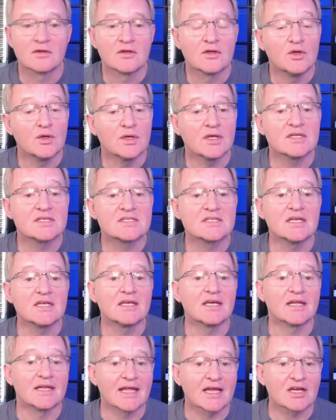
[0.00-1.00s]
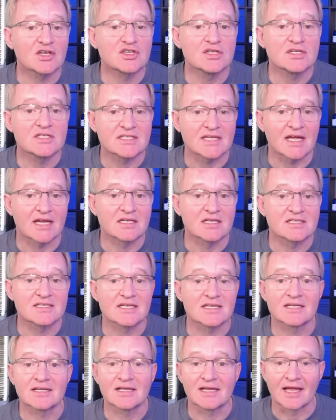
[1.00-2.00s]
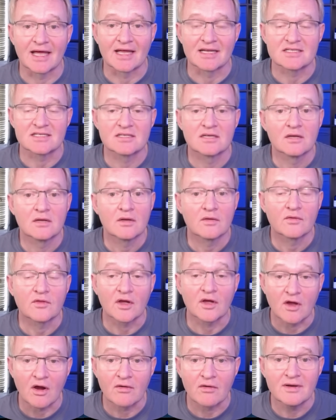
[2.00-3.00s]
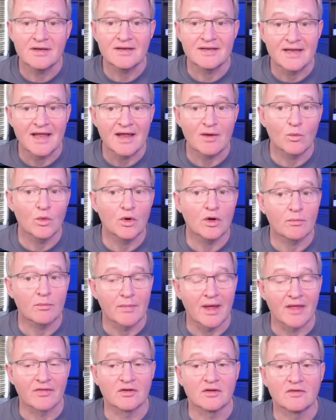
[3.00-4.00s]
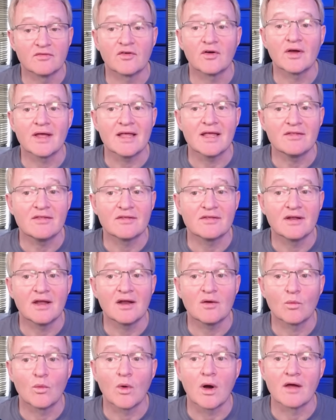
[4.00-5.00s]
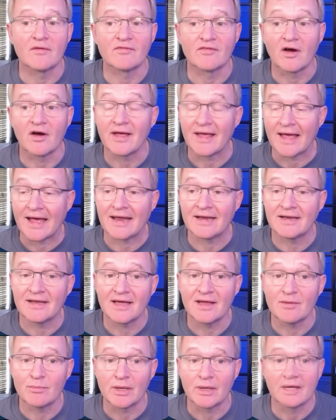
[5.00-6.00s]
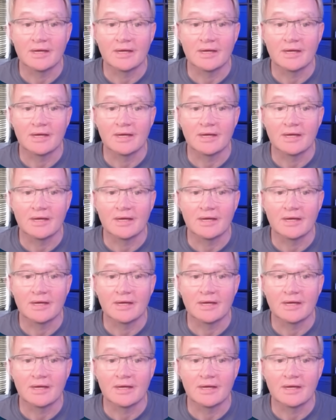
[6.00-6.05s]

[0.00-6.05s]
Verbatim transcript: You can see connection status at a glance, the current network method for Ethernet, Wi-Fi and AP,